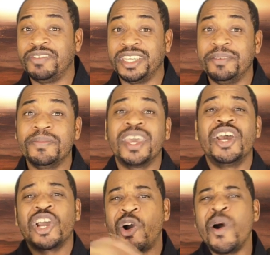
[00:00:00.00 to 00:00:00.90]
V,
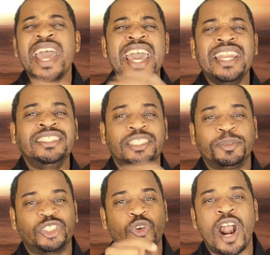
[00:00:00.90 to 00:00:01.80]
go ahead and
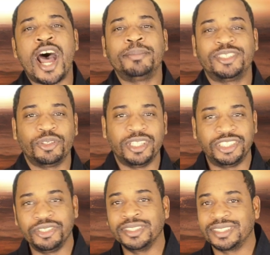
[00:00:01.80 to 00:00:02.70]
subscribe so
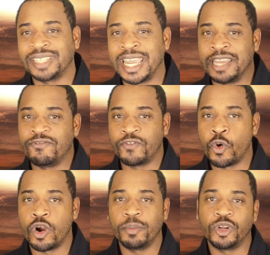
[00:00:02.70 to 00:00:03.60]
that you can stay
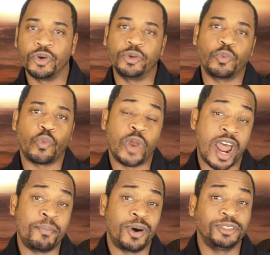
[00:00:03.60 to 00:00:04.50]
informed on when
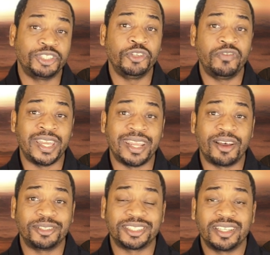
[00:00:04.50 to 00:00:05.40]
I post new
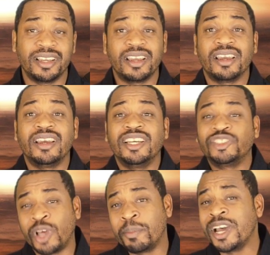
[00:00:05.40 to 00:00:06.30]
videos.
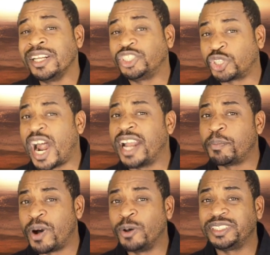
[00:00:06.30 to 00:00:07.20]
So I'm going to try to
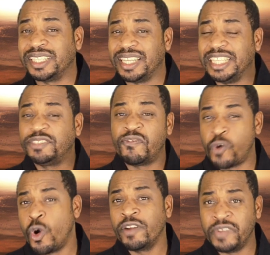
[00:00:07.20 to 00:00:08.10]
post at least
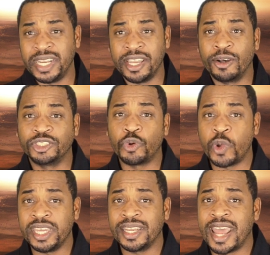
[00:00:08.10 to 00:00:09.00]
four videos a
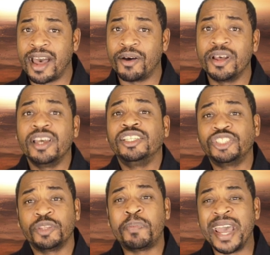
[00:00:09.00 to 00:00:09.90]
week now.
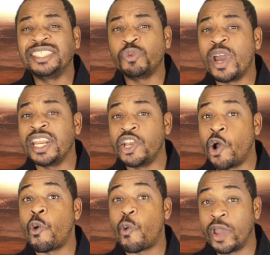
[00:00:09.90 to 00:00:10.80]
So the best way to
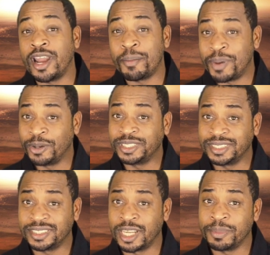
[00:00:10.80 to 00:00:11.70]
know when I
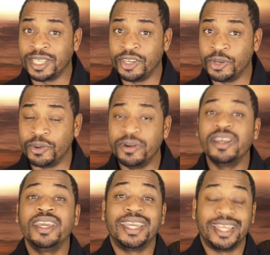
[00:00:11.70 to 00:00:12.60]
posted something new
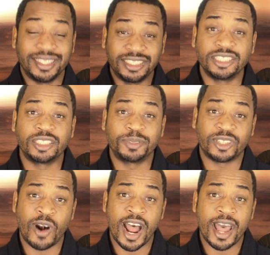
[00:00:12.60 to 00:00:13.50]
is to
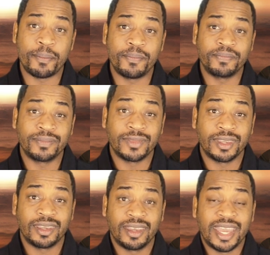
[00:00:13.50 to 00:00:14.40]
subscribe.
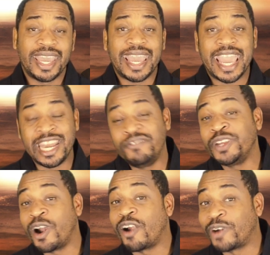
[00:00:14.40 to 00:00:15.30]
And if
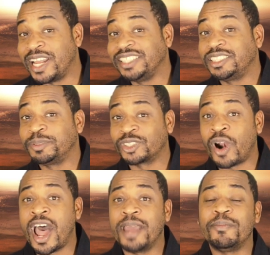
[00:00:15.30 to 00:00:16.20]
you're already
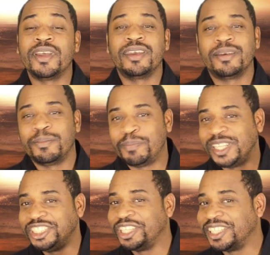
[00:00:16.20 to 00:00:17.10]
subscribed,
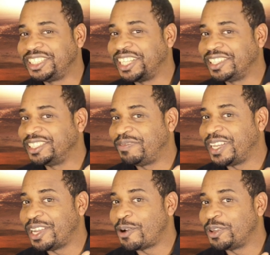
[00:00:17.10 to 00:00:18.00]
be sure to share this
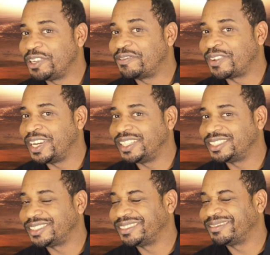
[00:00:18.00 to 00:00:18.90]
video with your
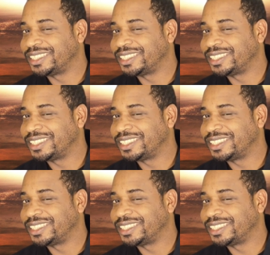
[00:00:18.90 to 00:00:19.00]
friends.